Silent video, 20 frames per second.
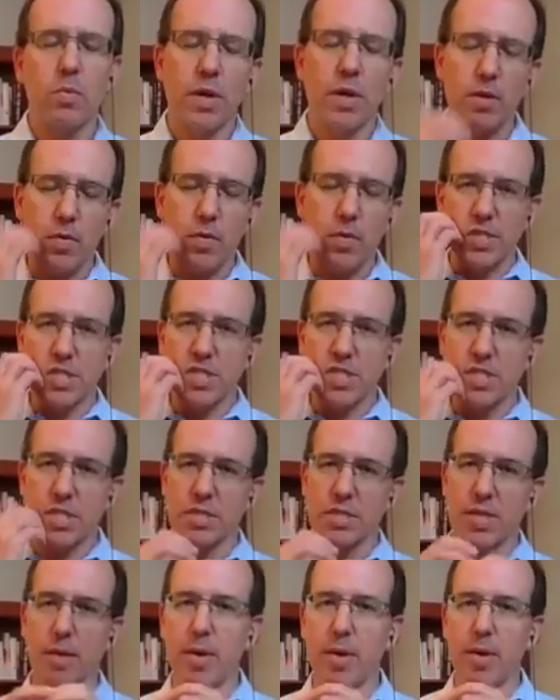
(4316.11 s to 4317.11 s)
of the questions
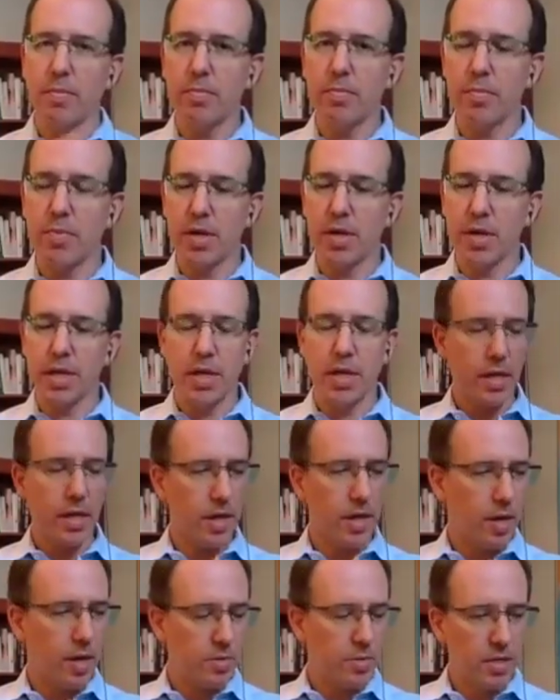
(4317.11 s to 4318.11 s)
that's come up
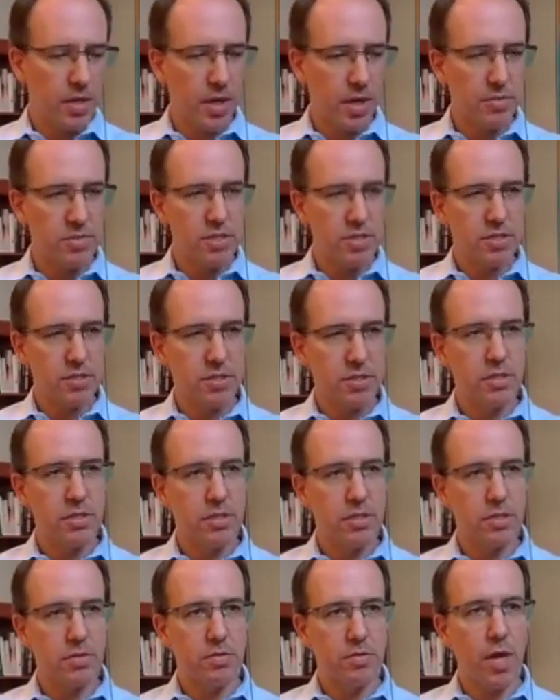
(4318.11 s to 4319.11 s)
again a couple of times is
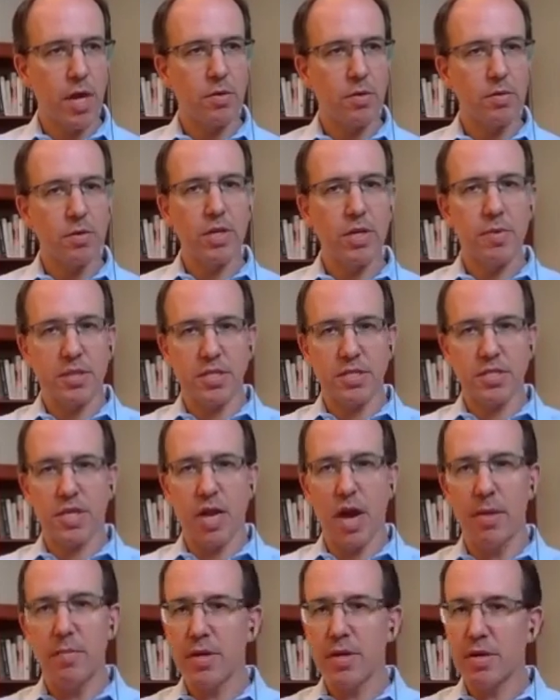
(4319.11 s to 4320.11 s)
not only about the
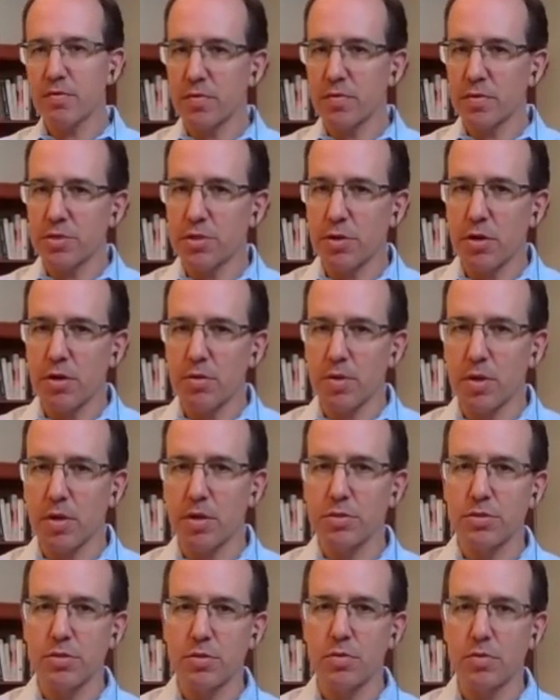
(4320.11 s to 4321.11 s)
timing of return, but
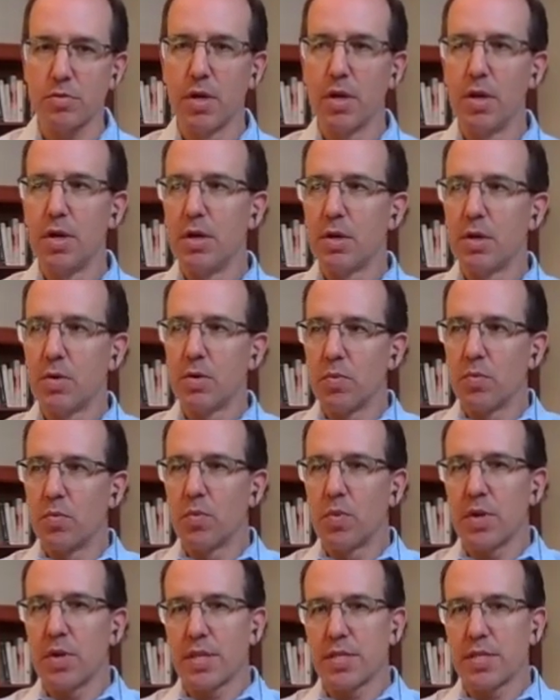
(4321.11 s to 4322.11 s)
also
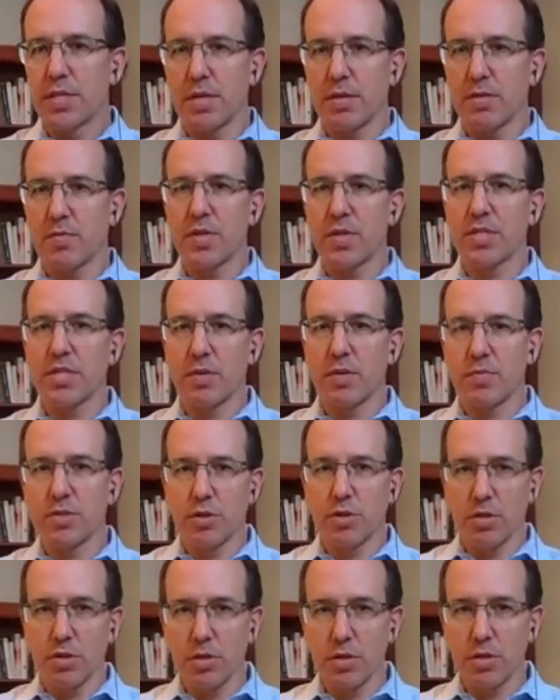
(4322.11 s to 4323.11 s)
what does that
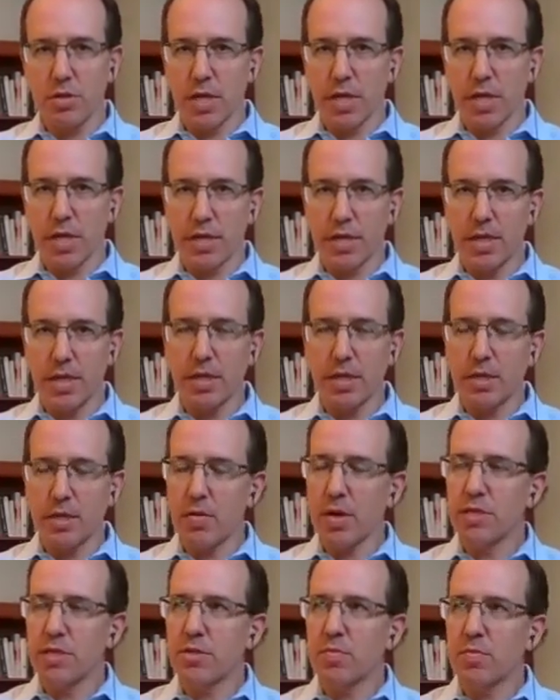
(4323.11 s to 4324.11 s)
return look like? And the
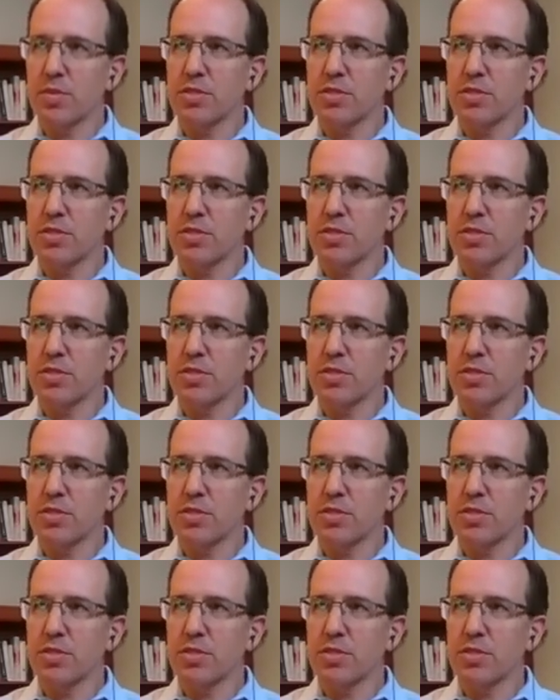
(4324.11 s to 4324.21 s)
question was